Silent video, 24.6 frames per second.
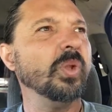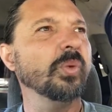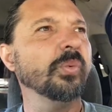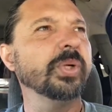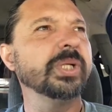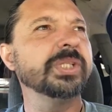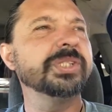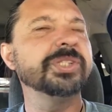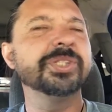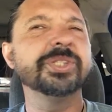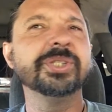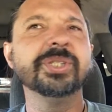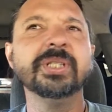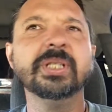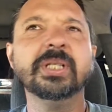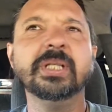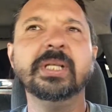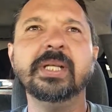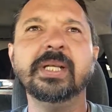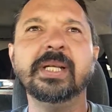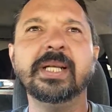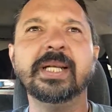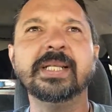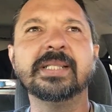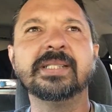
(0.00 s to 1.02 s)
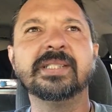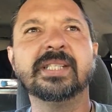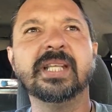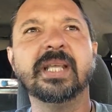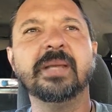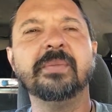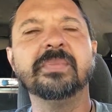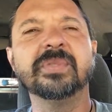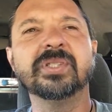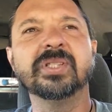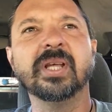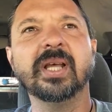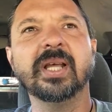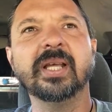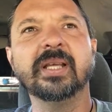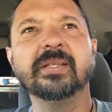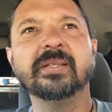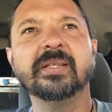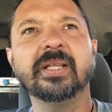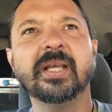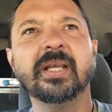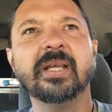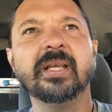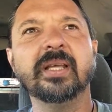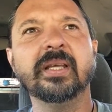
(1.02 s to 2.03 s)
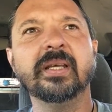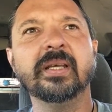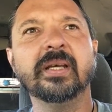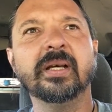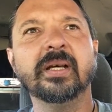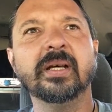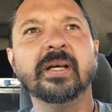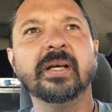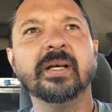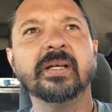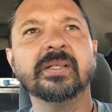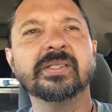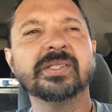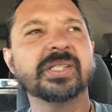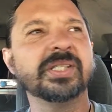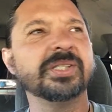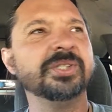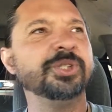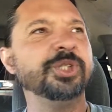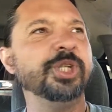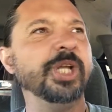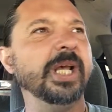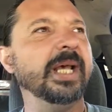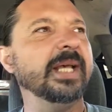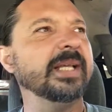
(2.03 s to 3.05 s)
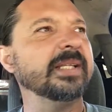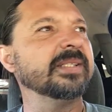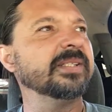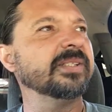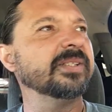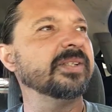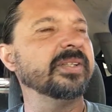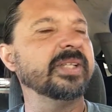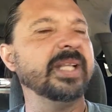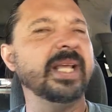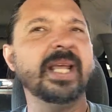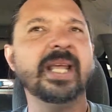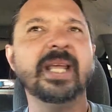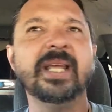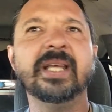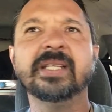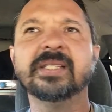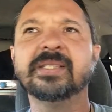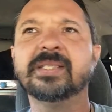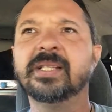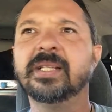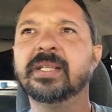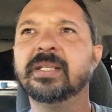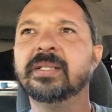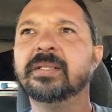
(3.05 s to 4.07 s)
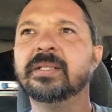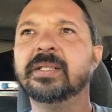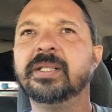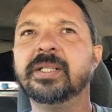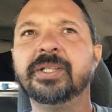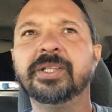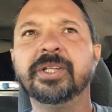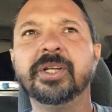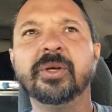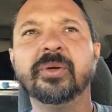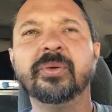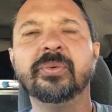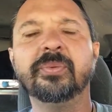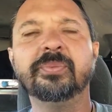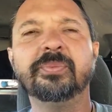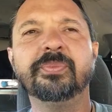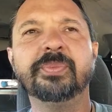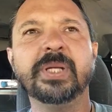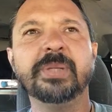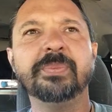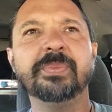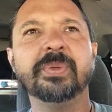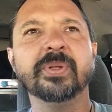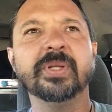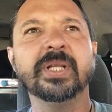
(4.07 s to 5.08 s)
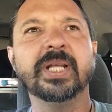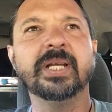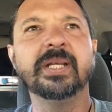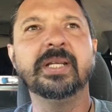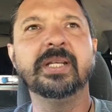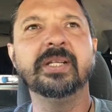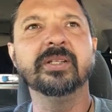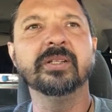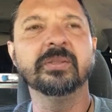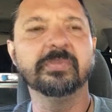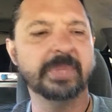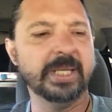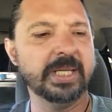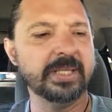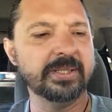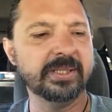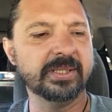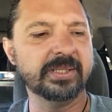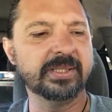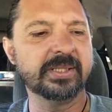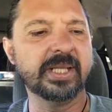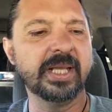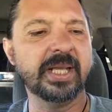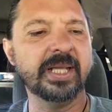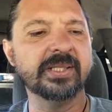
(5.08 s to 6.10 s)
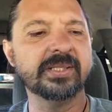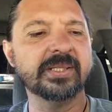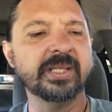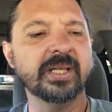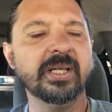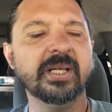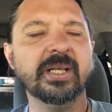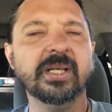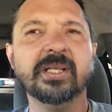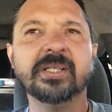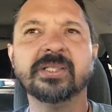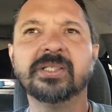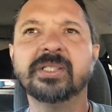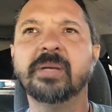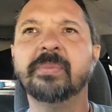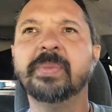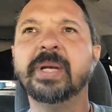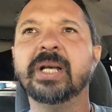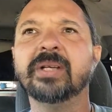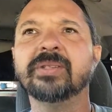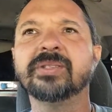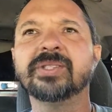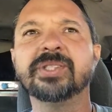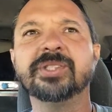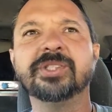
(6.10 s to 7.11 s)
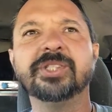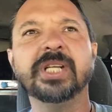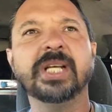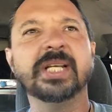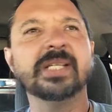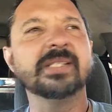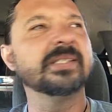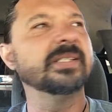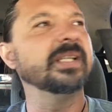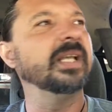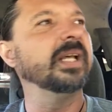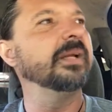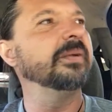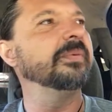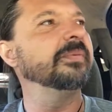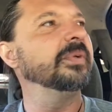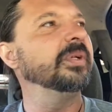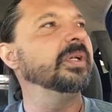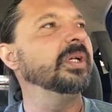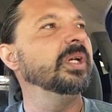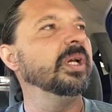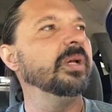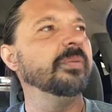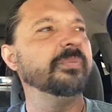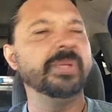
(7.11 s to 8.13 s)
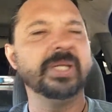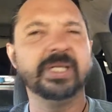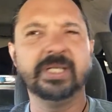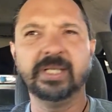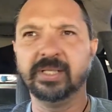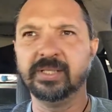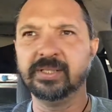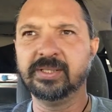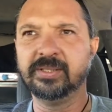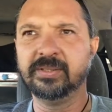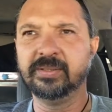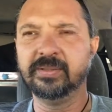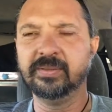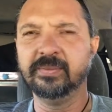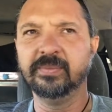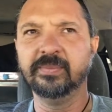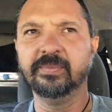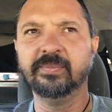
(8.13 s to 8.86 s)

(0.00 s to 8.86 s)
which it seems like they suggest, they as in people that hear about this case somehow suggest that because